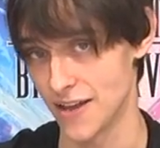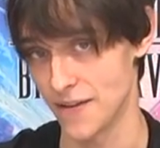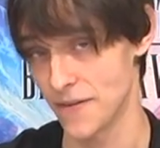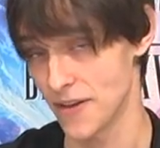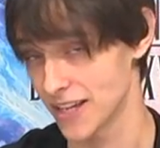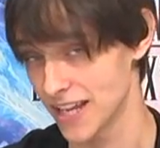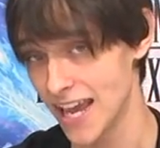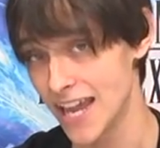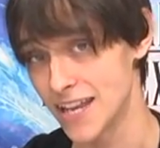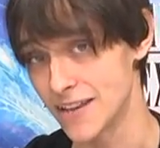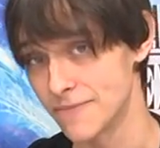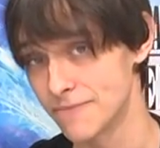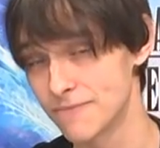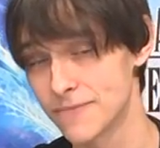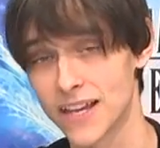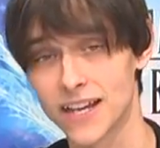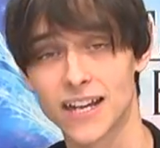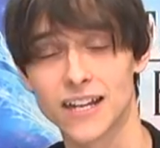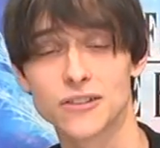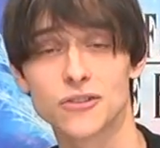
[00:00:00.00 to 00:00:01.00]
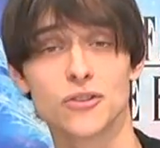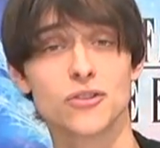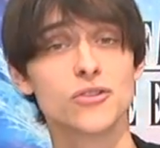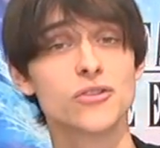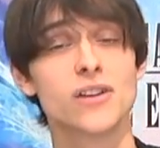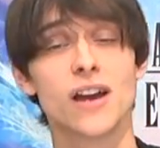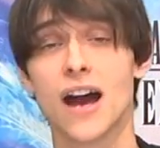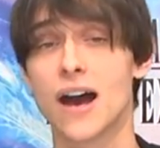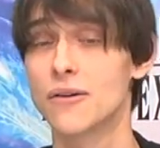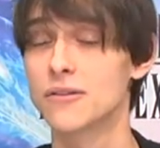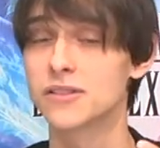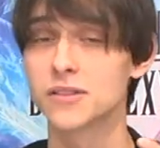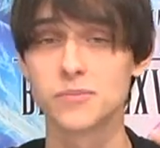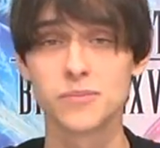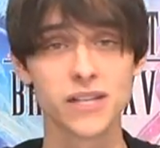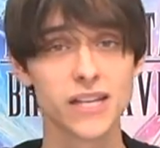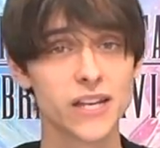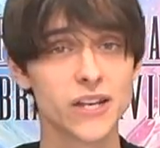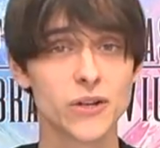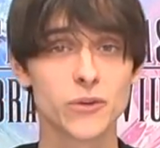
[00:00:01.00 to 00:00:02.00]
again, like I told you, I was a
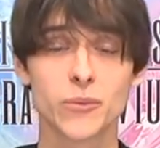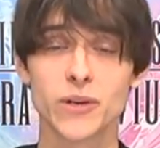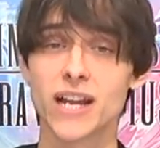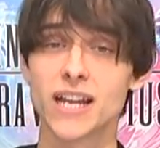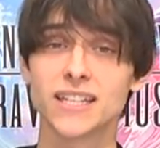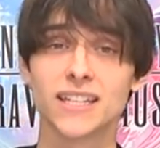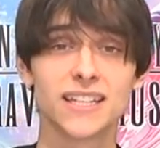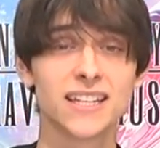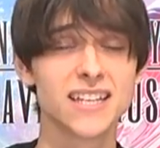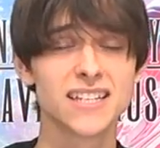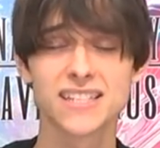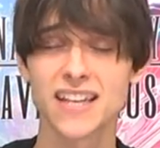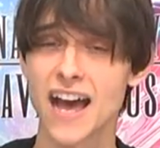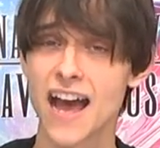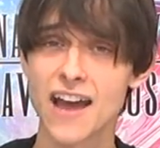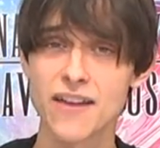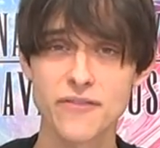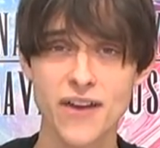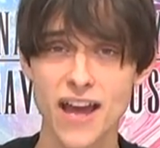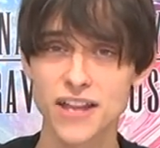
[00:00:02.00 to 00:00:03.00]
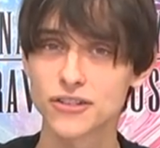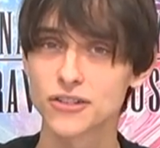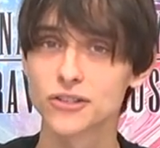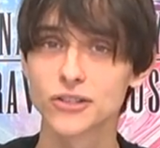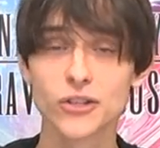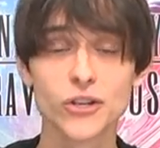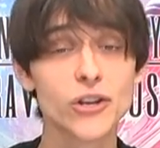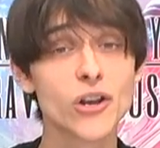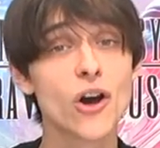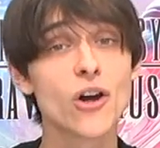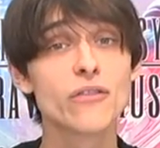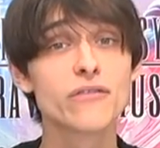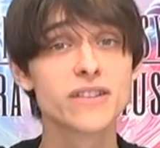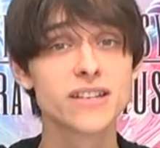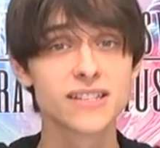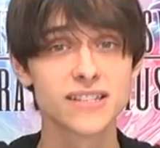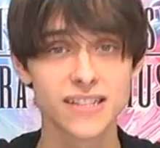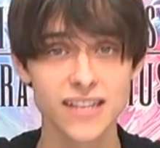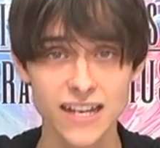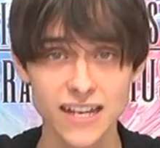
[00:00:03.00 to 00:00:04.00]
beginner when I did this. I've had to learn all
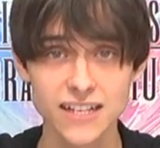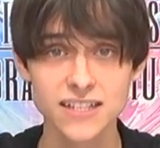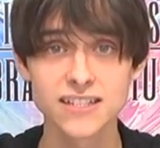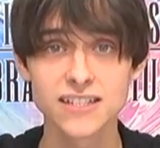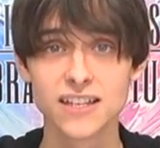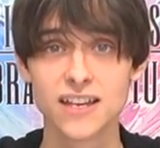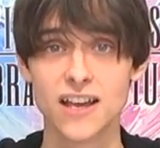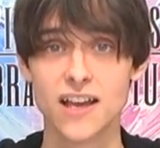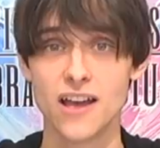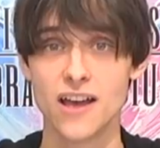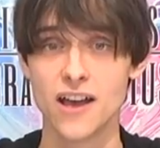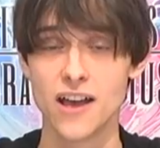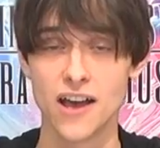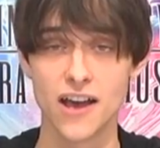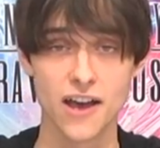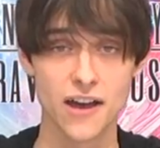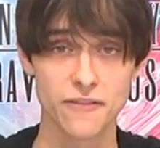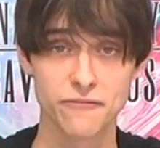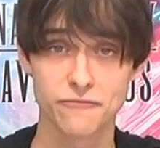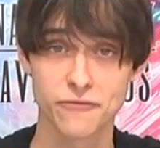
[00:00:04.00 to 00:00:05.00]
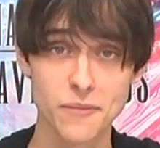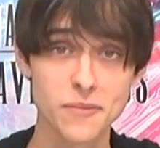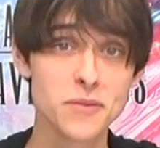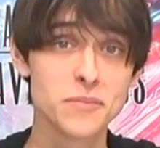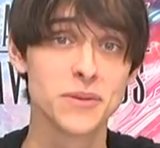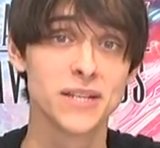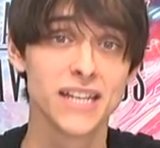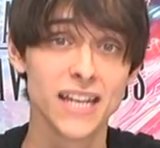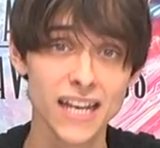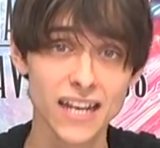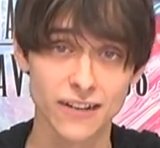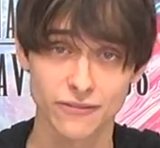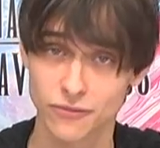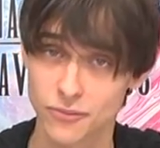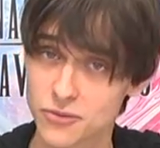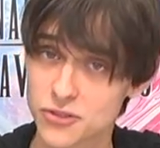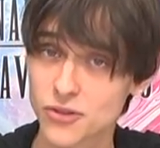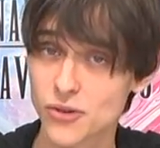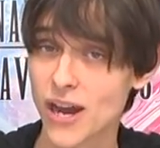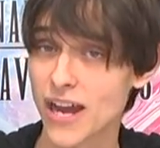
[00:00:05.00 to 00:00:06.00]
these things from the beginning,
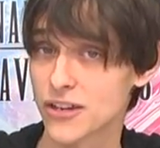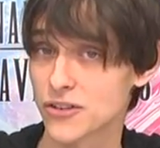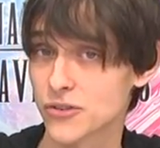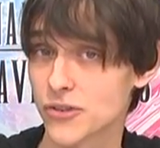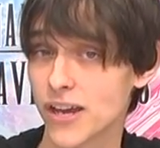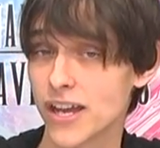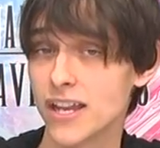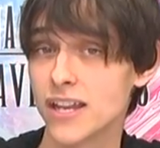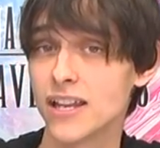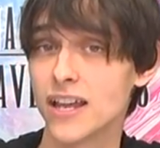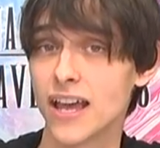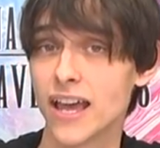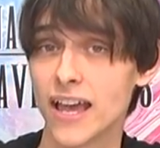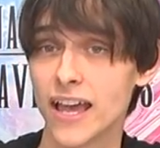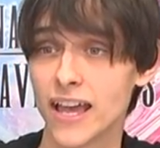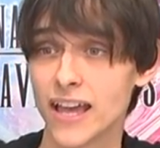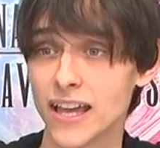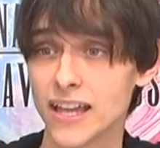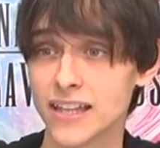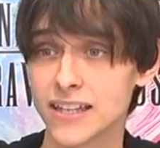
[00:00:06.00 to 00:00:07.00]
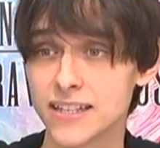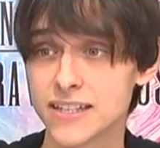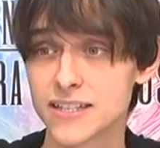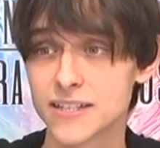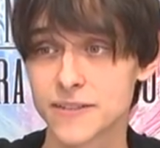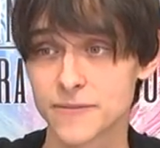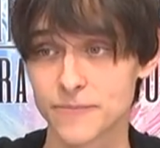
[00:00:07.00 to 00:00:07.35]
from scratch, right? And